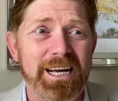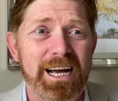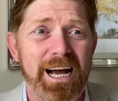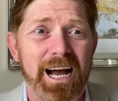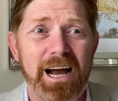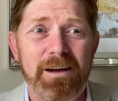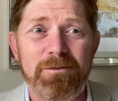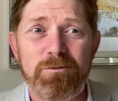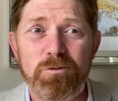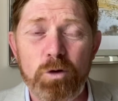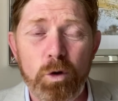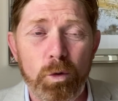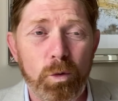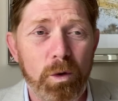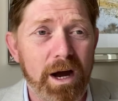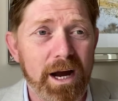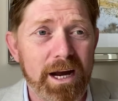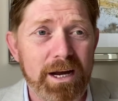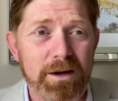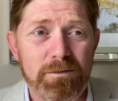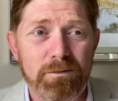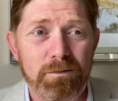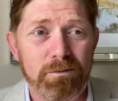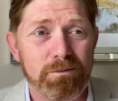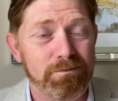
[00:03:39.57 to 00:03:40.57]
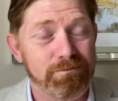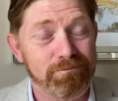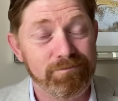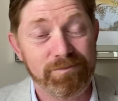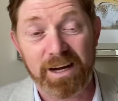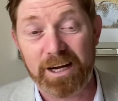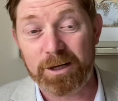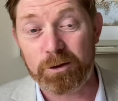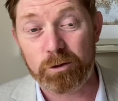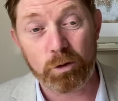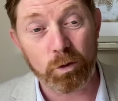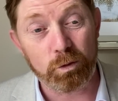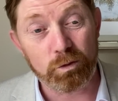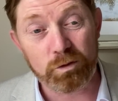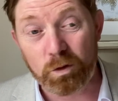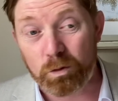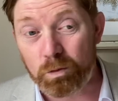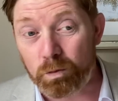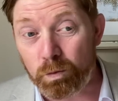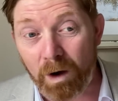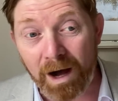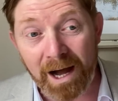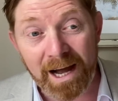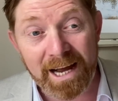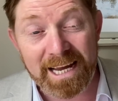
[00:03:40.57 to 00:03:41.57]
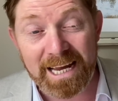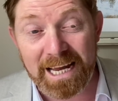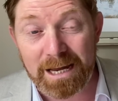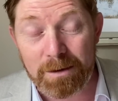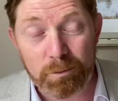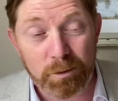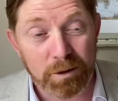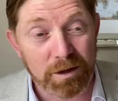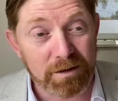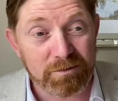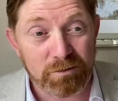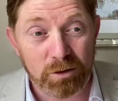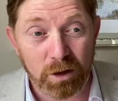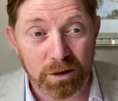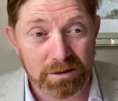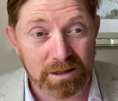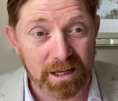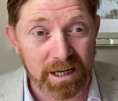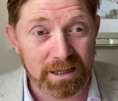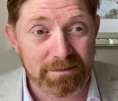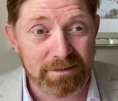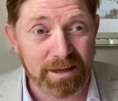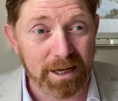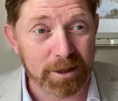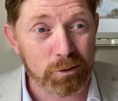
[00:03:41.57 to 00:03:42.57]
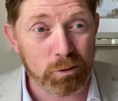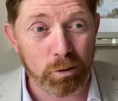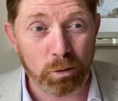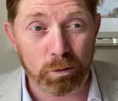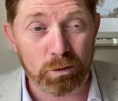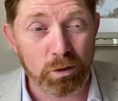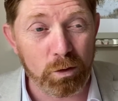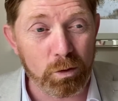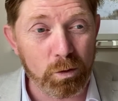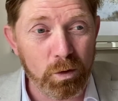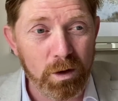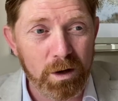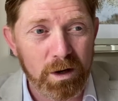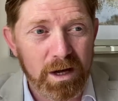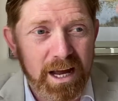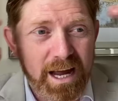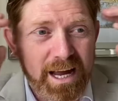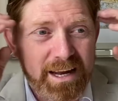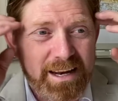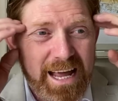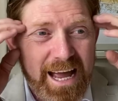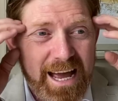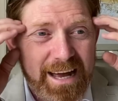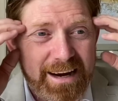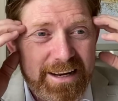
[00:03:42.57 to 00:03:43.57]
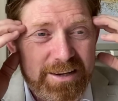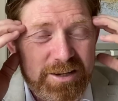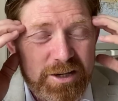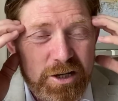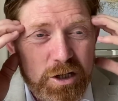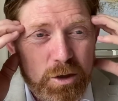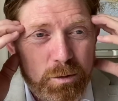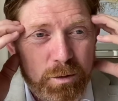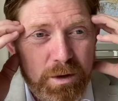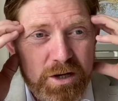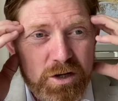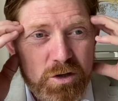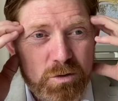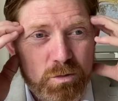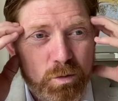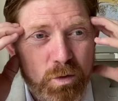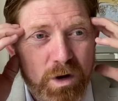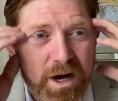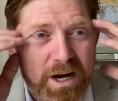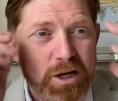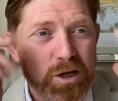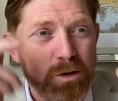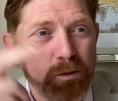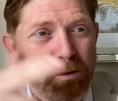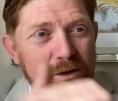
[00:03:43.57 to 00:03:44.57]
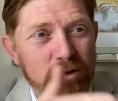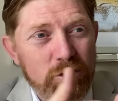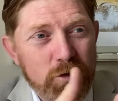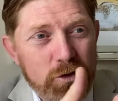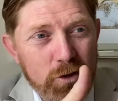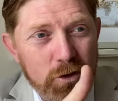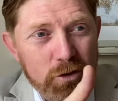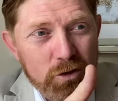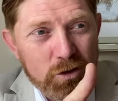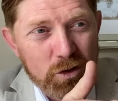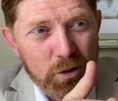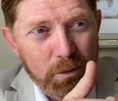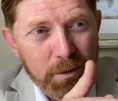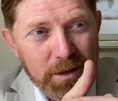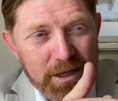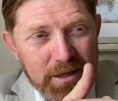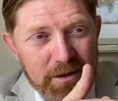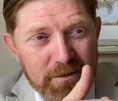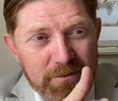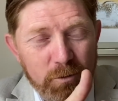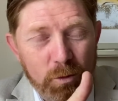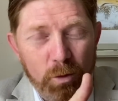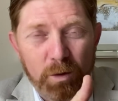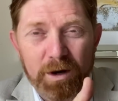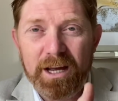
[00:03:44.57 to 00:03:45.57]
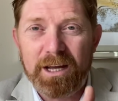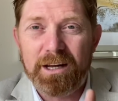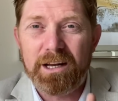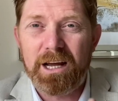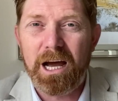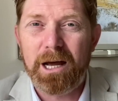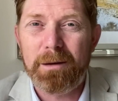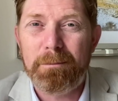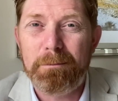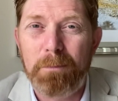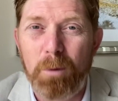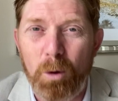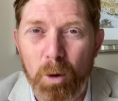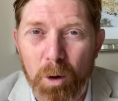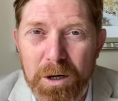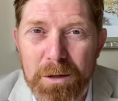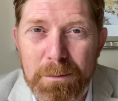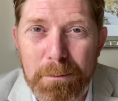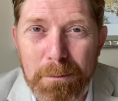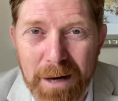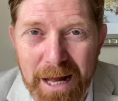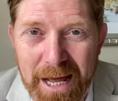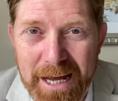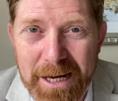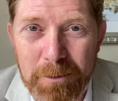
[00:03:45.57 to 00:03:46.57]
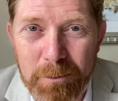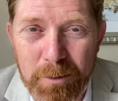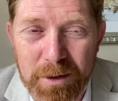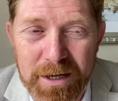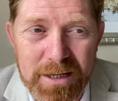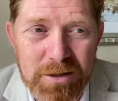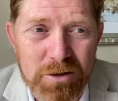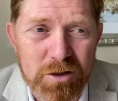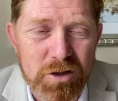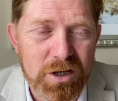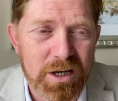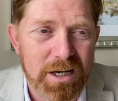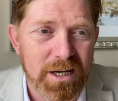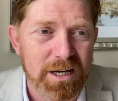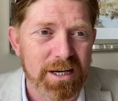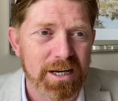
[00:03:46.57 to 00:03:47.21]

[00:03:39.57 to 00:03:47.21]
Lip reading: I don't know why he would have done that. I don't know in any situation why you would shoot someone in the forehead at point blank range.